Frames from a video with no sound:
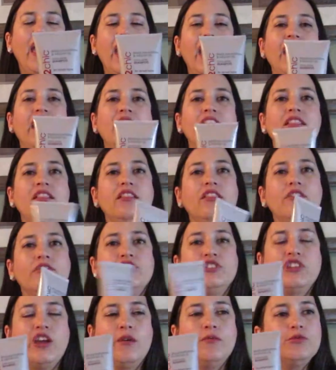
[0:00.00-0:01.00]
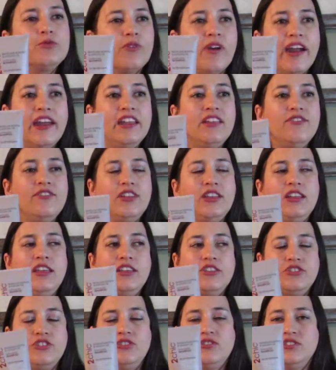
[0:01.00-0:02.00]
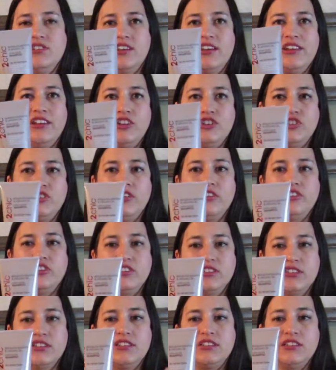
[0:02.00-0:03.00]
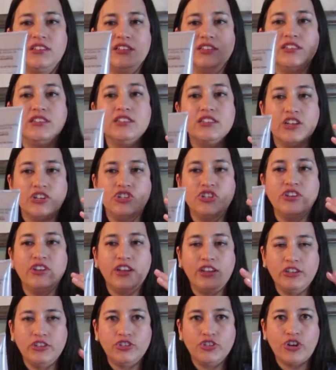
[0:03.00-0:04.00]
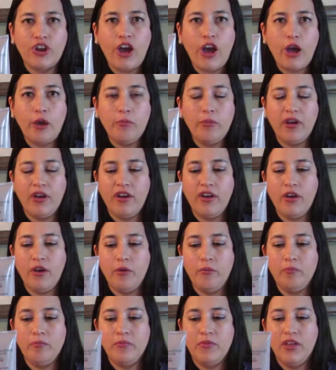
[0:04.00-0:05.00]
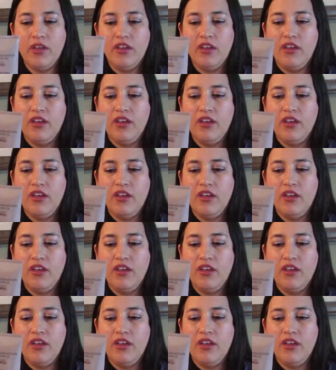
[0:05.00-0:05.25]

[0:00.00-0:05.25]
And there's times where I didn't even need to use a conditioner just because it did such a nice job. Um,